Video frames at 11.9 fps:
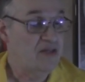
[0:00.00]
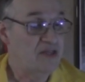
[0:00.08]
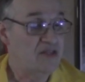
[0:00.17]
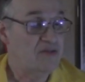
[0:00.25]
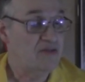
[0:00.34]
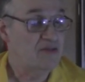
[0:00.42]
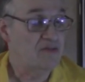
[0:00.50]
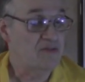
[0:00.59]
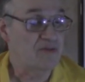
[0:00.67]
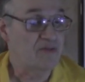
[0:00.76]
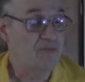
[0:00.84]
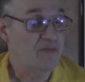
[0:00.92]

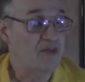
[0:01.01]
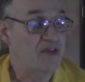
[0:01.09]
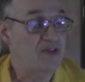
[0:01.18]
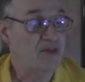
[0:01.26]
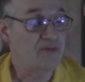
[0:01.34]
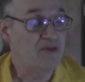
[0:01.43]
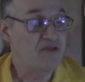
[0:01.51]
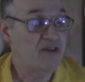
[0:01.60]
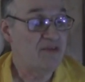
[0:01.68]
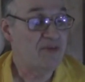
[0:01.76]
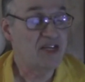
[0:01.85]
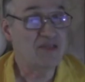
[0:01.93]
The
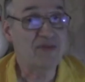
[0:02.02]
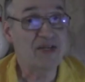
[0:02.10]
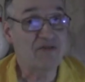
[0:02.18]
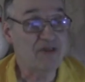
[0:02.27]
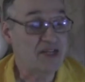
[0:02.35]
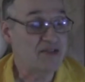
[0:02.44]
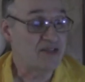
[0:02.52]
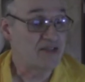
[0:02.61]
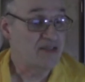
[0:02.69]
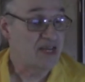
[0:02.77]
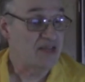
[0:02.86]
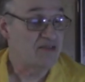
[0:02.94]
program has been a great
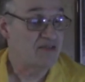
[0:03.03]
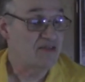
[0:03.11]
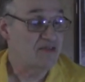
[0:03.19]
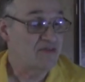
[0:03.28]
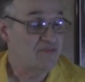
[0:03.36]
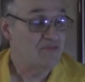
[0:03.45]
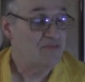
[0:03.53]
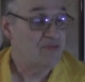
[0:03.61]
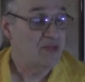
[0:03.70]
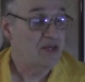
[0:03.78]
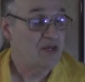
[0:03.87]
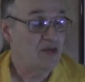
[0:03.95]
success.
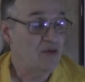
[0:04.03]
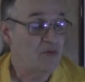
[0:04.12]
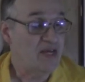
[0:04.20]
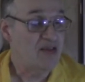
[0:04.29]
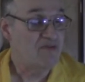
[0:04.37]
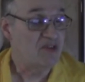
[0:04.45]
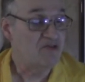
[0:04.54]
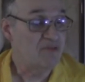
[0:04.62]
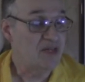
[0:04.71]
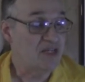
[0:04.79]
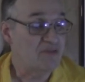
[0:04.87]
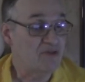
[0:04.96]
We have a
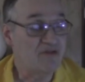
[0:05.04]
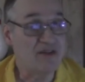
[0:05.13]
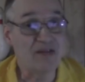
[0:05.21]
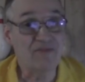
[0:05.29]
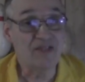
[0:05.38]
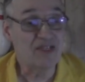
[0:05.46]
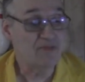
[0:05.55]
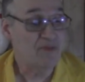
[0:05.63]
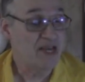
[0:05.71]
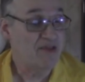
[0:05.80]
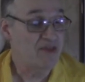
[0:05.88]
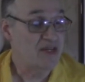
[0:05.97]
tremendous program, says
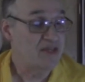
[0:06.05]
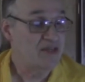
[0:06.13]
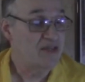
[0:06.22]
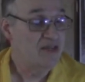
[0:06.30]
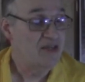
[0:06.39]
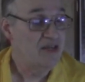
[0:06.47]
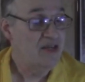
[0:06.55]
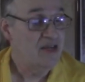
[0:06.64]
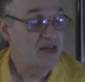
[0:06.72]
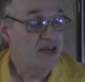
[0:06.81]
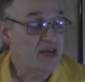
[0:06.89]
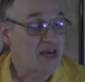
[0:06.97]
Pavin.
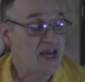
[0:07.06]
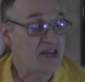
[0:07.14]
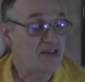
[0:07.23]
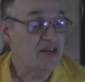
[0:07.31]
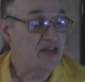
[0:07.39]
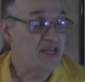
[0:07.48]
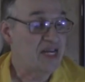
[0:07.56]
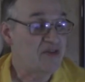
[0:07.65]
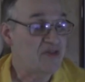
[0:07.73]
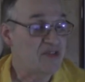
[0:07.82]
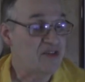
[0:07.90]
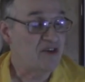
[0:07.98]
I to cut
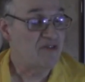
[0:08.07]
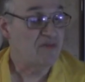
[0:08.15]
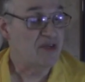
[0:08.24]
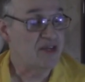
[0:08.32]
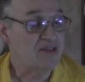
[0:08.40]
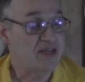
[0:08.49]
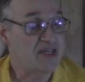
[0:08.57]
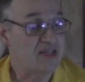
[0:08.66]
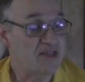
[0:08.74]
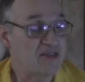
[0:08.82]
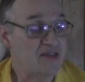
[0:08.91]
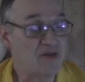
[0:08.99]
entries off because I
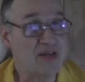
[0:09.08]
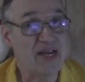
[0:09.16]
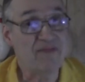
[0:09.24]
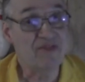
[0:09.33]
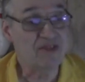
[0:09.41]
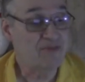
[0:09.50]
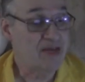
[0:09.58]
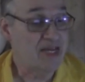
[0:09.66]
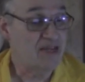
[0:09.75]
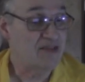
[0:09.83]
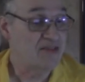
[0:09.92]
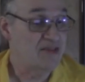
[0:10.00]
just don't have the
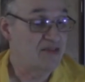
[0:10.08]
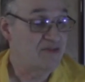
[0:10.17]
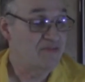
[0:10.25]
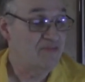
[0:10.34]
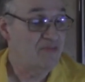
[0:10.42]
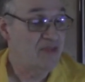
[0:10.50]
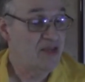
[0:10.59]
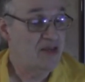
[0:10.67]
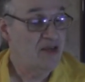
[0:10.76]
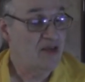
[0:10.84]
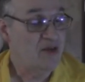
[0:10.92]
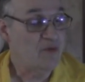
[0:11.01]
space.
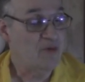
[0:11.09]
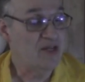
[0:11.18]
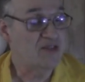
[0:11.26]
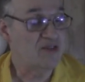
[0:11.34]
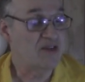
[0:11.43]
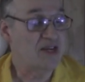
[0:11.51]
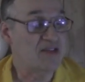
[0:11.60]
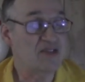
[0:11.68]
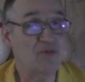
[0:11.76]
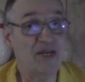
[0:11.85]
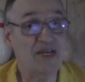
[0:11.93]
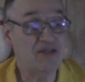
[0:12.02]
Windsor has
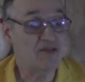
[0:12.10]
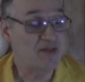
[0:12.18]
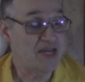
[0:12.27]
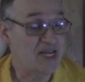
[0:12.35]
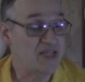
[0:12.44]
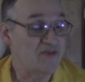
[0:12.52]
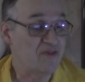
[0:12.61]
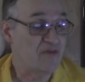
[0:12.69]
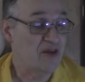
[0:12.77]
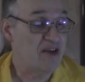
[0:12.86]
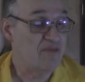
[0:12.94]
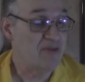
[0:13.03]
22 lanes for
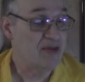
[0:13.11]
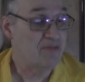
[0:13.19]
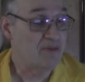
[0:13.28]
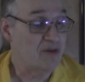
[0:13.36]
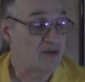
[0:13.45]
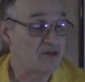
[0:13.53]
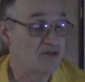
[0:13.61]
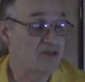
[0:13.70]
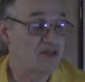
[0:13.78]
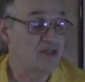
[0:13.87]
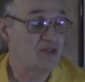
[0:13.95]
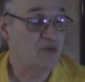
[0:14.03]
five-pin
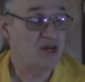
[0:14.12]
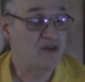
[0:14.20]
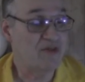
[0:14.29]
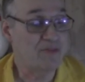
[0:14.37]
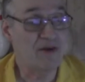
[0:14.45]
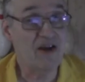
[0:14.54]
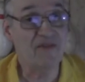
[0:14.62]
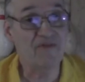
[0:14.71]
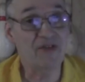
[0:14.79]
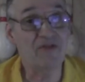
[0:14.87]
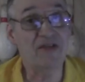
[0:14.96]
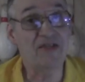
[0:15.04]
bowlers, 12 at
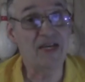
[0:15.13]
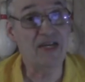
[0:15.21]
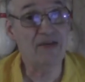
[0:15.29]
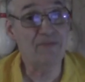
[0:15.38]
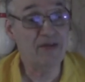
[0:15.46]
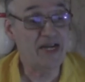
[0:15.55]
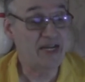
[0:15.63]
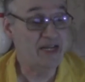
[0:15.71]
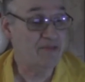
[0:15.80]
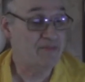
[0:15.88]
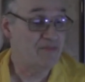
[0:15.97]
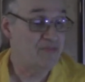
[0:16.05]
Parkview and 10 at
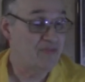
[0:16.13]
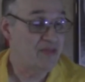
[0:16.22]
Palladium.